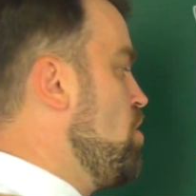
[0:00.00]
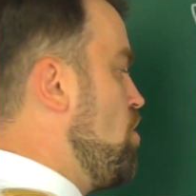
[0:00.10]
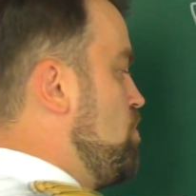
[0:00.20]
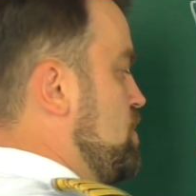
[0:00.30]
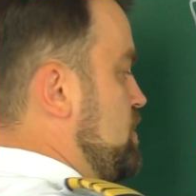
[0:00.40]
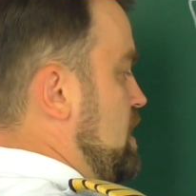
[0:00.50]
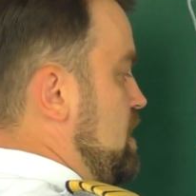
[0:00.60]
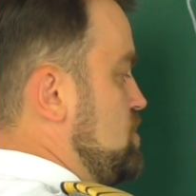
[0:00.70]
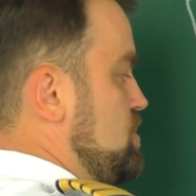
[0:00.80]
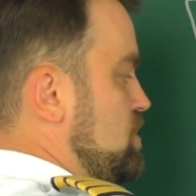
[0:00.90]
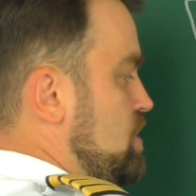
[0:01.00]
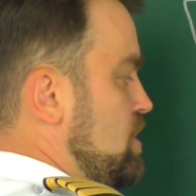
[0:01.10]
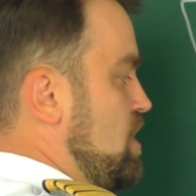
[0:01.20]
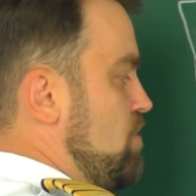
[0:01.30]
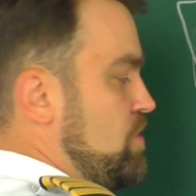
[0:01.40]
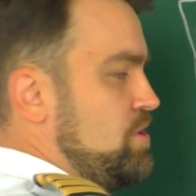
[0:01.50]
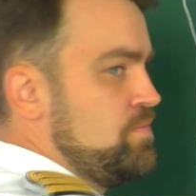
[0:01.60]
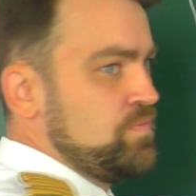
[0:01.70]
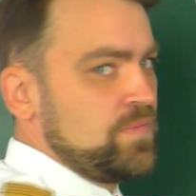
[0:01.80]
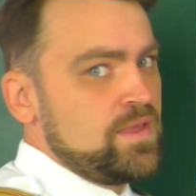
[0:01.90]
open the engine
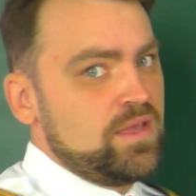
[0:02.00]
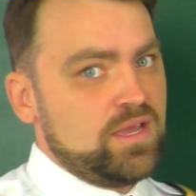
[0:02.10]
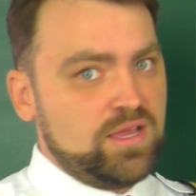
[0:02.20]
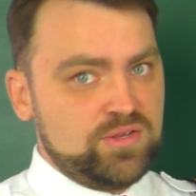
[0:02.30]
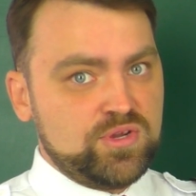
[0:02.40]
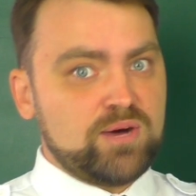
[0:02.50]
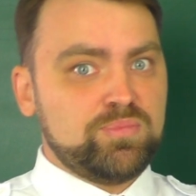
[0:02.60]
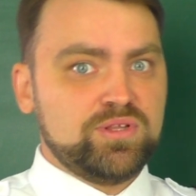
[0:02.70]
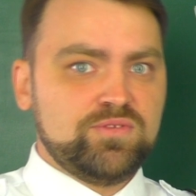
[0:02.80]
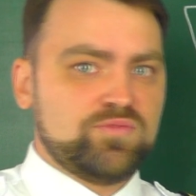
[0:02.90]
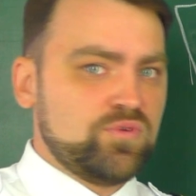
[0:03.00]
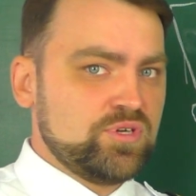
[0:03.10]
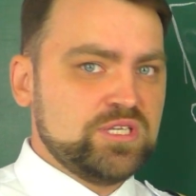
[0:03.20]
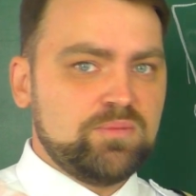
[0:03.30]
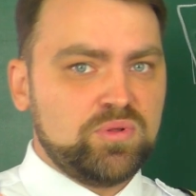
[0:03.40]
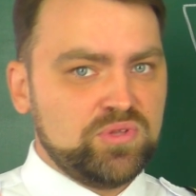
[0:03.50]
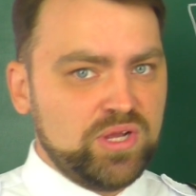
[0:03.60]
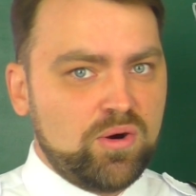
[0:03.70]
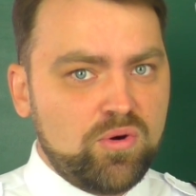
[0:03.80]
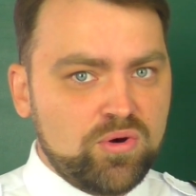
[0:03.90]
cover and uplift, for example,
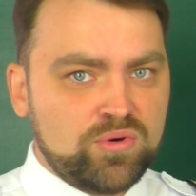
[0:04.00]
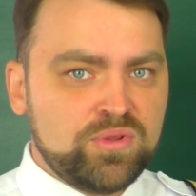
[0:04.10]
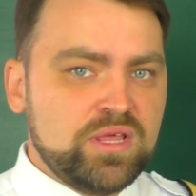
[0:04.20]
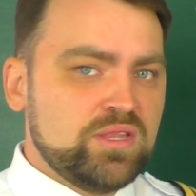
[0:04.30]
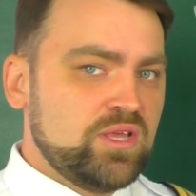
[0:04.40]
the oil.